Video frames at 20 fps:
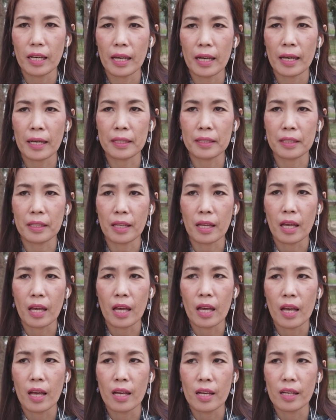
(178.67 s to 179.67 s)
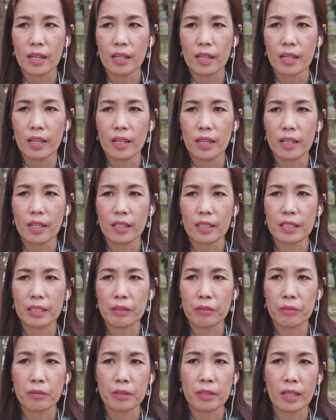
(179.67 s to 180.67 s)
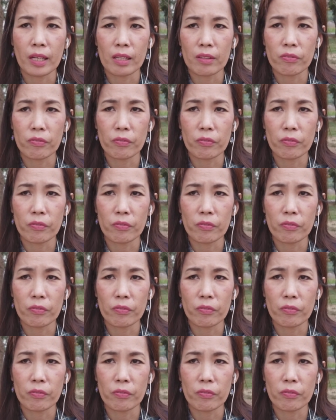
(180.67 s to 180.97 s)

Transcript: and hearing that